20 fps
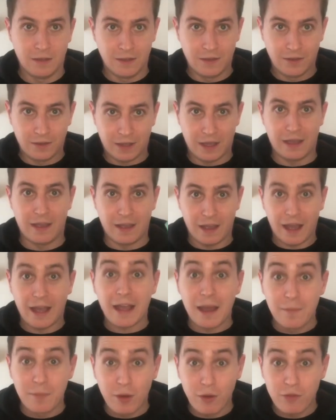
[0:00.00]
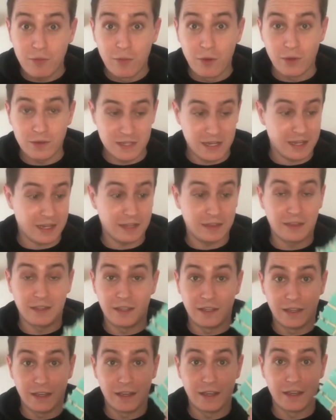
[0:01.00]
Okay, I got both molds. I got
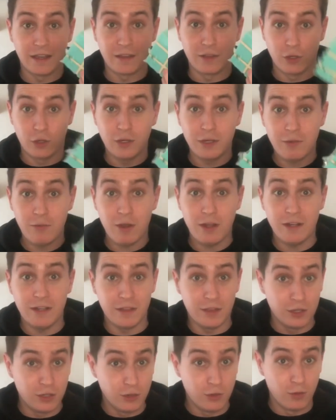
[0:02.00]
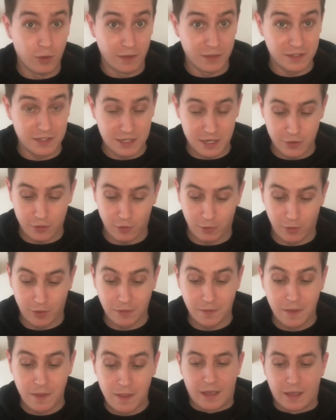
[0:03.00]
the hoodie one and the new one, the secret one.
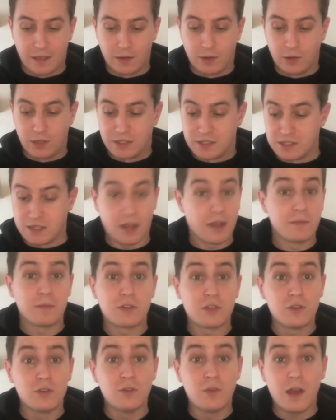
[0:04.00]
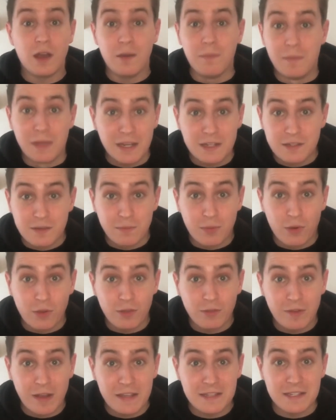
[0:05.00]
And it's time to mix and pour the
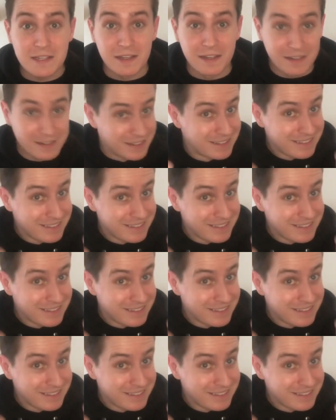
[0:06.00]
resin.